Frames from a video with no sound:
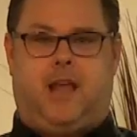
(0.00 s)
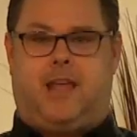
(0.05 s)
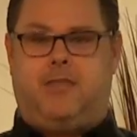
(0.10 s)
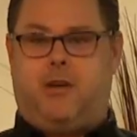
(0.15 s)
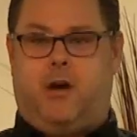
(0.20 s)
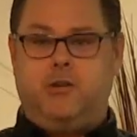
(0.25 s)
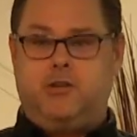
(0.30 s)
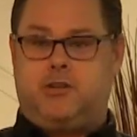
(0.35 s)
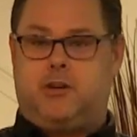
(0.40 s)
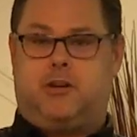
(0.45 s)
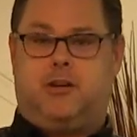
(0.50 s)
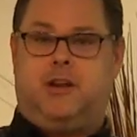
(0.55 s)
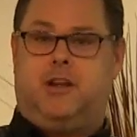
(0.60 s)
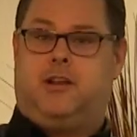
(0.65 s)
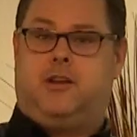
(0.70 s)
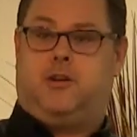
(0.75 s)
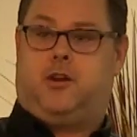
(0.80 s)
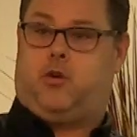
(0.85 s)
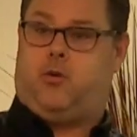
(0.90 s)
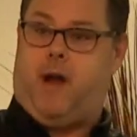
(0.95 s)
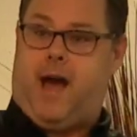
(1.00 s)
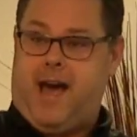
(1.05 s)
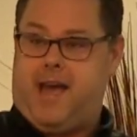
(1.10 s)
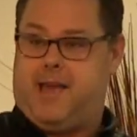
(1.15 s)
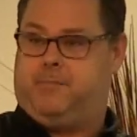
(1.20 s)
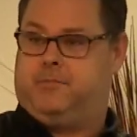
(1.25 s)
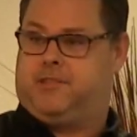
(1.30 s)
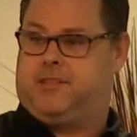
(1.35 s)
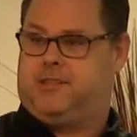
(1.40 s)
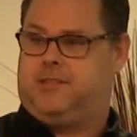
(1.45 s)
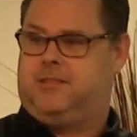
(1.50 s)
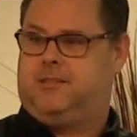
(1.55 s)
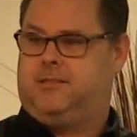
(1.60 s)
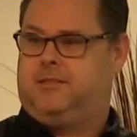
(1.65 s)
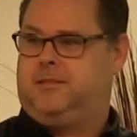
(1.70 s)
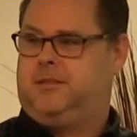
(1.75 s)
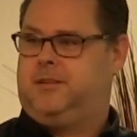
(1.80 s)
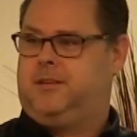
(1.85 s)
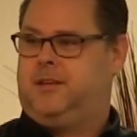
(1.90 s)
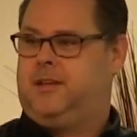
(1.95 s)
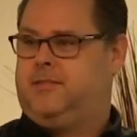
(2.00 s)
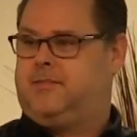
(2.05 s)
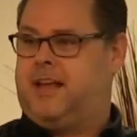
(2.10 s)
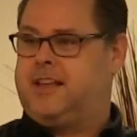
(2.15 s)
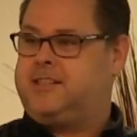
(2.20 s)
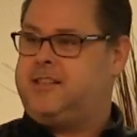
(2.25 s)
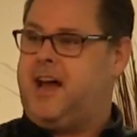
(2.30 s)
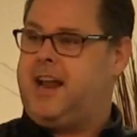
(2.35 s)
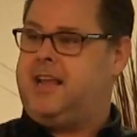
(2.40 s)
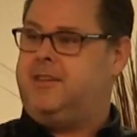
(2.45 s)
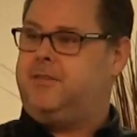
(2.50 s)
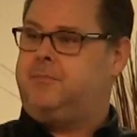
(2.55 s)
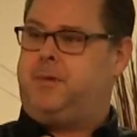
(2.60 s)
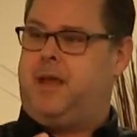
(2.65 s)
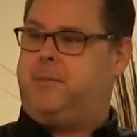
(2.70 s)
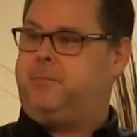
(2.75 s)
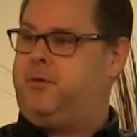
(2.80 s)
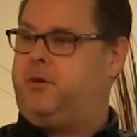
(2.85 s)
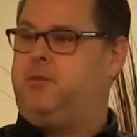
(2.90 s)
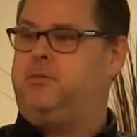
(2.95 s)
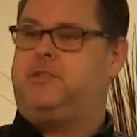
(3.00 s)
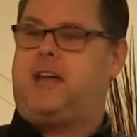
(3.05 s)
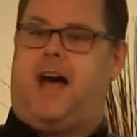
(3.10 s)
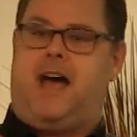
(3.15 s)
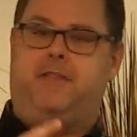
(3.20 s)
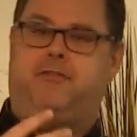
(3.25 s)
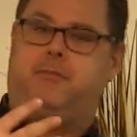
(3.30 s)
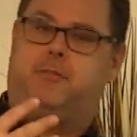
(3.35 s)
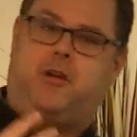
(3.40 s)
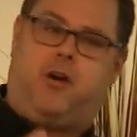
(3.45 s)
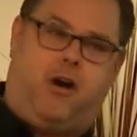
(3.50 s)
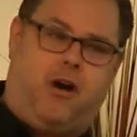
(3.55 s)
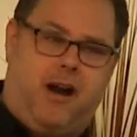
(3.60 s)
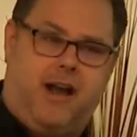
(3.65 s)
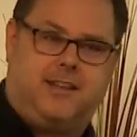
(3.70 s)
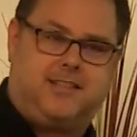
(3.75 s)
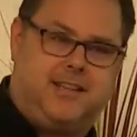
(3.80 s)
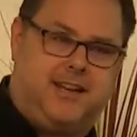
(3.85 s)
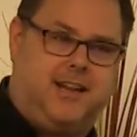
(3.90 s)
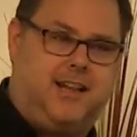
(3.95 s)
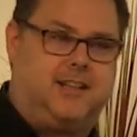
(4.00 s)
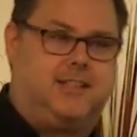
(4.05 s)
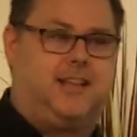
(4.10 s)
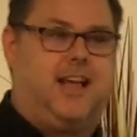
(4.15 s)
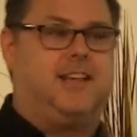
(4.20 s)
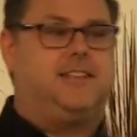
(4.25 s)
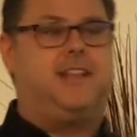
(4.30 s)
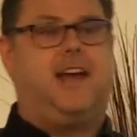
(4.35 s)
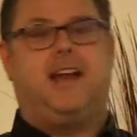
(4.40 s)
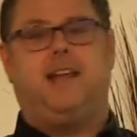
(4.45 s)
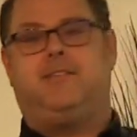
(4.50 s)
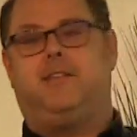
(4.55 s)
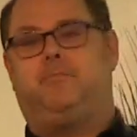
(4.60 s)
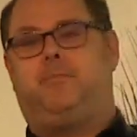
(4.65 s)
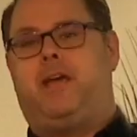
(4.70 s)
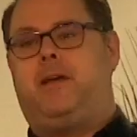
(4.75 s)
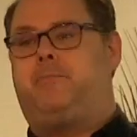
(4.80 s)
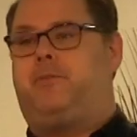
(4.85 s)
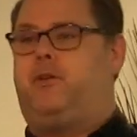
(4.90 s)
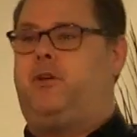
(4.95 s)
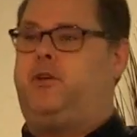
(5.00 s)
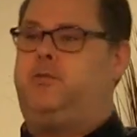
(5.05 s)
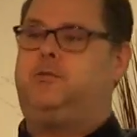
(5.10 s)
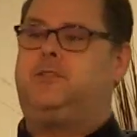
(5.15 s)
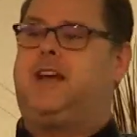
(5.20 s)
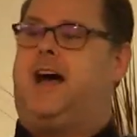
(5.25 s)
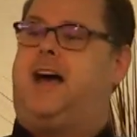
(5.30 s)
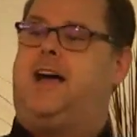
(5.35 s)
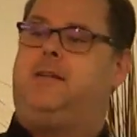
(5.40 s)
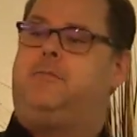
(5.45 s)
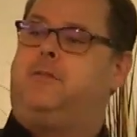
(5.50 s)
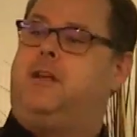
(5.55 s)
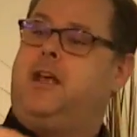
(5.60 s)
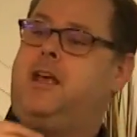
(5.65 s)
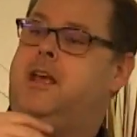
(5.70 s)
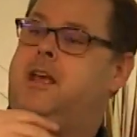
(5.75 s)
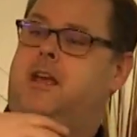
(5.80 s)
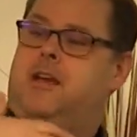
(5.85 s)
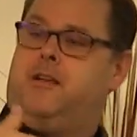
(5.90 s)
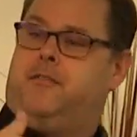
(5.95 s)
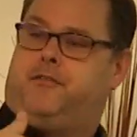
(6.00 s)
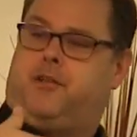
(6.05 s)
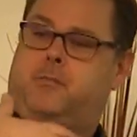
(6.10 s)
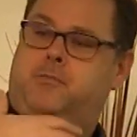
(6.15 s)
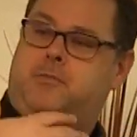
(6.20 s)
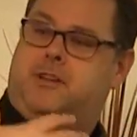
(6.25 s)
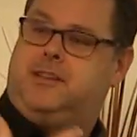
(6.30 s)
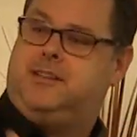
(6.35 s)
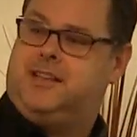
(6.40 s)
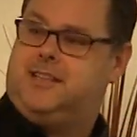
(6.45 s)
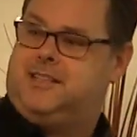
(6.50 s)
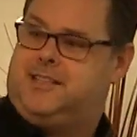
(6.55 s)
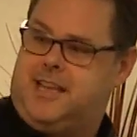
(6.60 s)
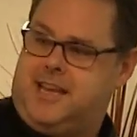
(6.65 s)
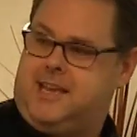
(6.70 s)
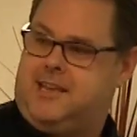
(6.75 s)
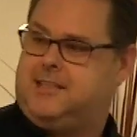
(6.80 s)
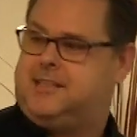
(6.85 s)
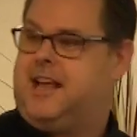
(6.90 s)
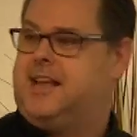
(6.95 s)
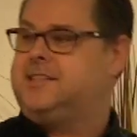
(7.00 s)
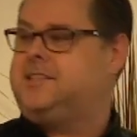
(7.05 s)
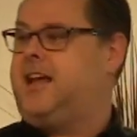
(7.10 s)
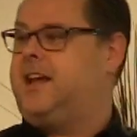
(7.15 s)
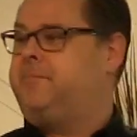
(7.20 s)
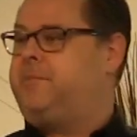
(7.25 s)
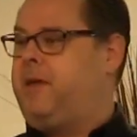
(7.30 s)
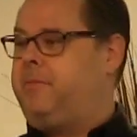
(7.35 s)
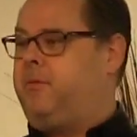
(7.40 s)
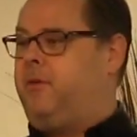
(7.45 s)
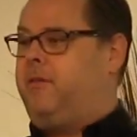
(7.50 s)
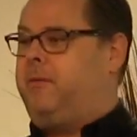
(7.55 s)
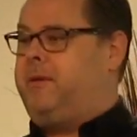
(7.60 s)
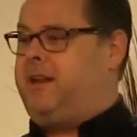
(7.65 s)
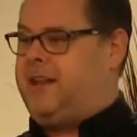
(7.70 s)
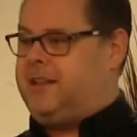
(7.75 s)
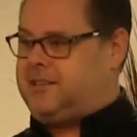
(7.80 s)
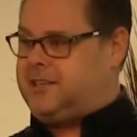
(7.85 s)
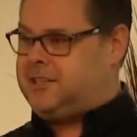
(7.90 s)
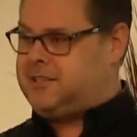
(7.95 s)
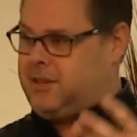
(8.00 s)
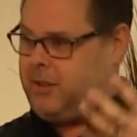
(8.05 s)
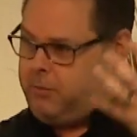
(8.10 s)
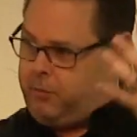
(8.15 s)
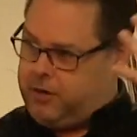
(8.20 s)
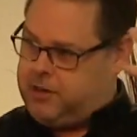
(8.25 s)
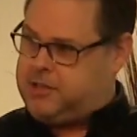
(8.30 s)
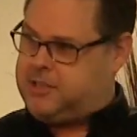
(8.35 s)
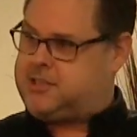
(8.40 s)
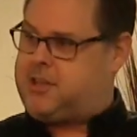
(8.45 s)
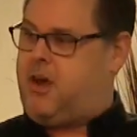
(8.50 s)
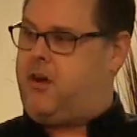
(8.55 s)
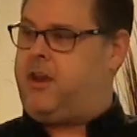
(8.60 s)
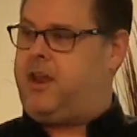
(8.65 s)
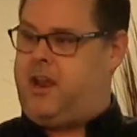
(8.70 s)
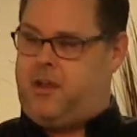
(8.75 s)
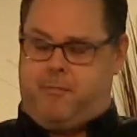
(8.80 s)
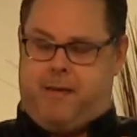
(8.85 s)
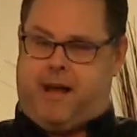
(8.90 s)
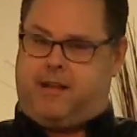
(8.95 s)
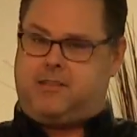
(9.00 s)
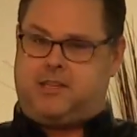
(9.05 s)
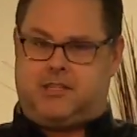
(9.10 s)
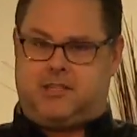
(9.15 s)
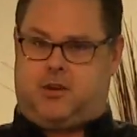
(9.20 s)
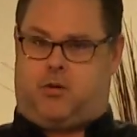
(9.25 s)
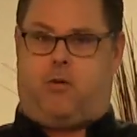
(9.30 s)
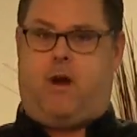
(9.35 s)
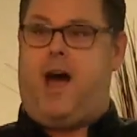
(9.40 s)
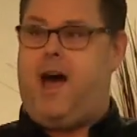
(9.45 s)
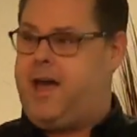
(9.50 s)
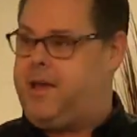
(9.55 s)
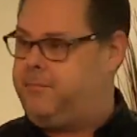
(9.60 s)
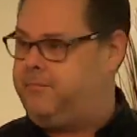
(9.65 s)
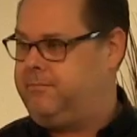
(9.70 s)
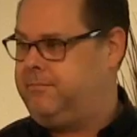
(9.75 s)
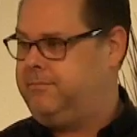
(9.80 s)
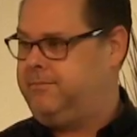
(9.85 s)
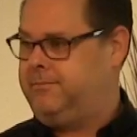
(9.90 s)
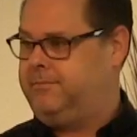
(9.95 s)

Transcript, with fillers: And those are crimes. That's not even people who died from car accidents. That's not even people who died from disease. That's not people. I mean, this is, we're just talking about just crime.